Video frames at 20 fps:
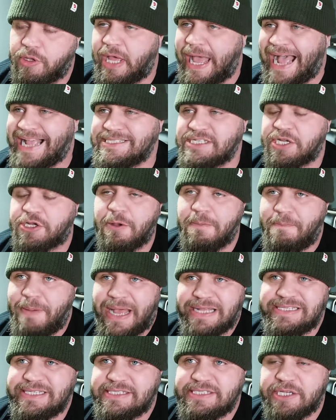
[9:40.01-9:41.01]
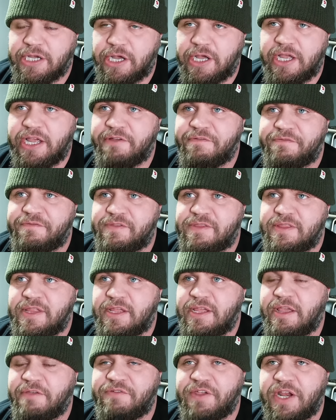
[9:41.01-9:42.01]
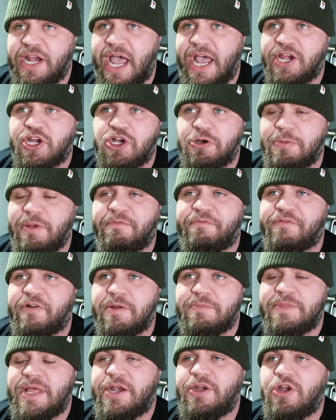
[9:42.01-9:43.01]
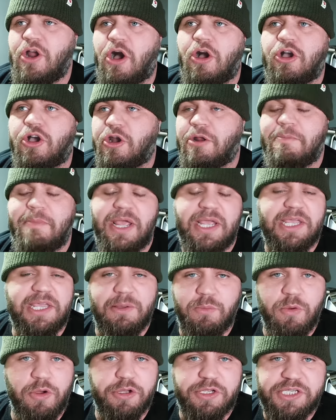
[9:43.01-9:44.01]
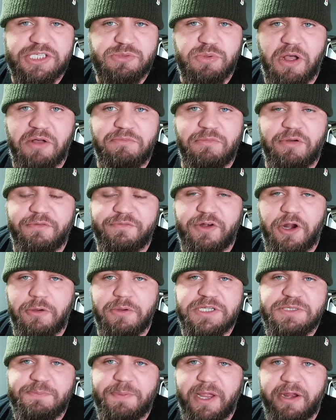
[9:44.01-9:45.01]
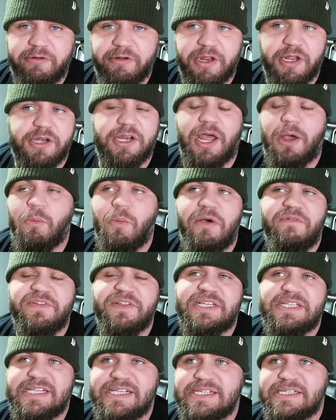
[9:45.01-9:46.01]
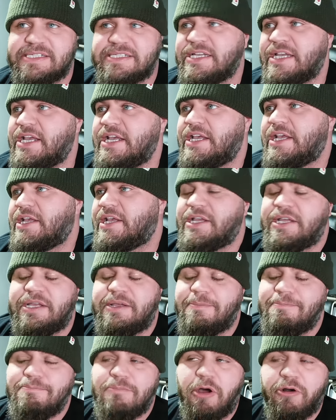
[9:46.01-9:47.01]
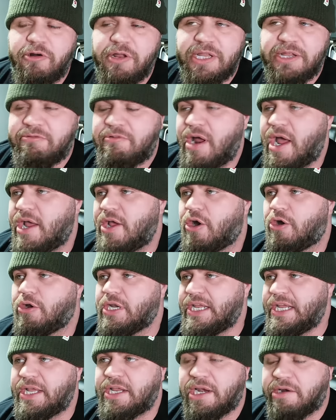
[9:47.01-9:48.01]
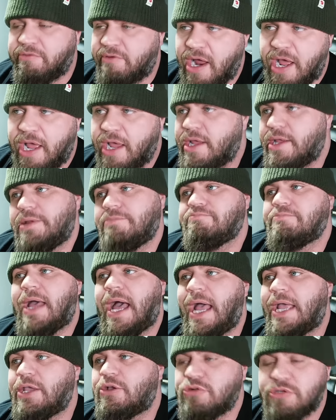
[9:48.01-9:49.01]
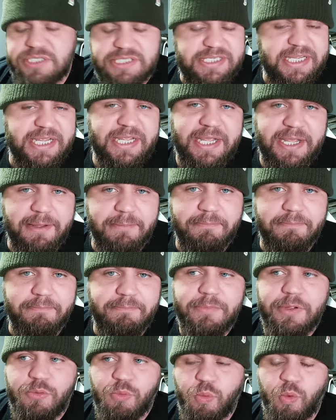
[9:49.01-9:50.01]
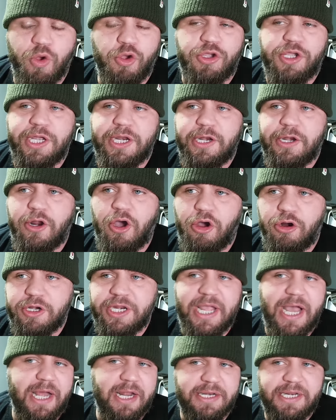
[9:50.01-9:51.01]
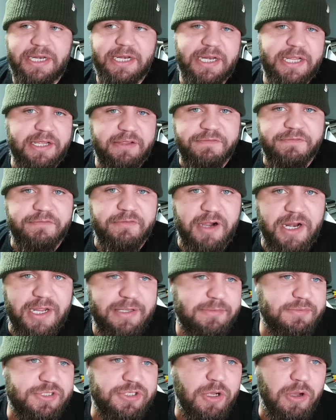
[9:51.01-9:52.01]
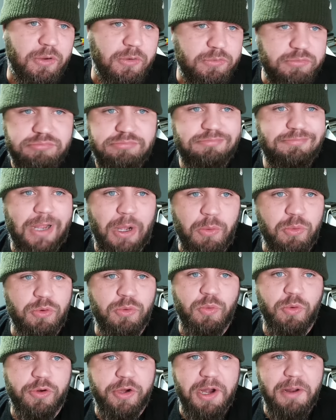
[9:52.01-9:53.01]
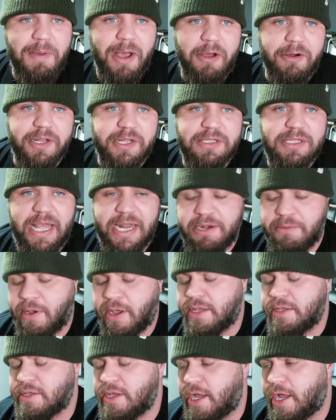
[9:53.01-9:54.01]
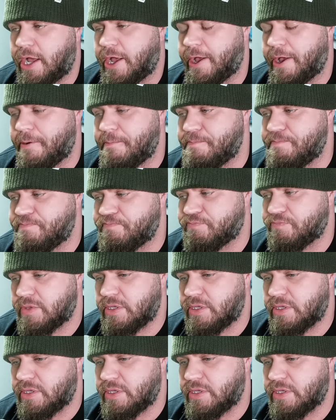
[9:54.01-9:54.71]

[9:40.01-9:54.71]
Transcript: as a competitor, if if United come in for him, they're not going to make him work his 12 month notice period. And whether this is morally right or legally right, I could see him working on gardening leave, right? So I wouldn't worry about it. Anyway, um,